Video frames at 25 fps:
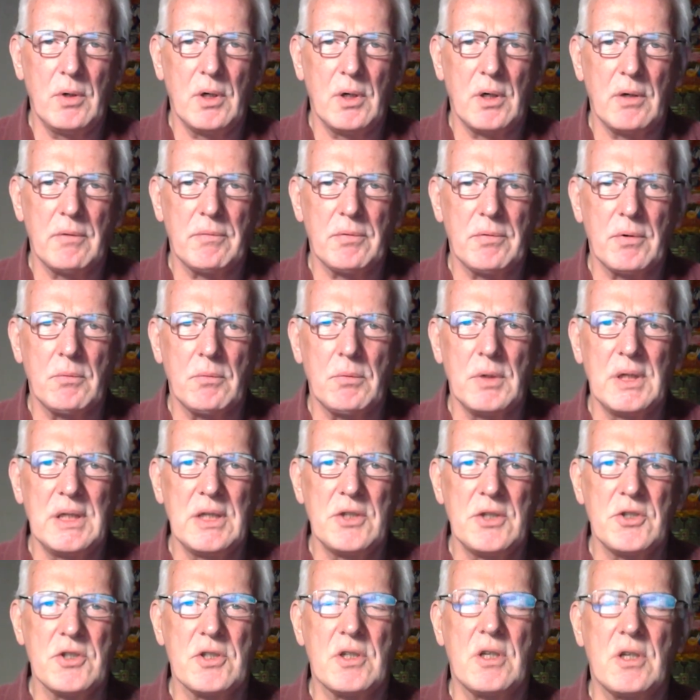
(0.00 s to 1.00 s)
of a
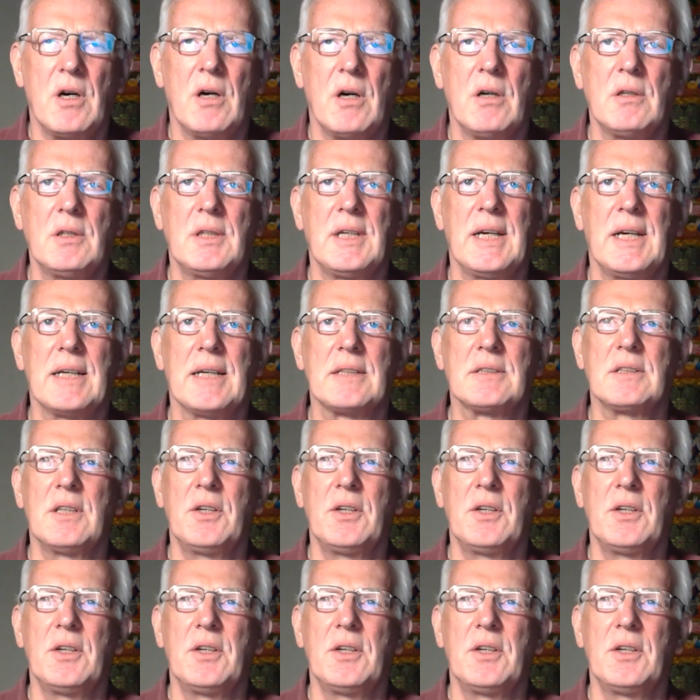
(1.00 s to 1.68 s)
religious context,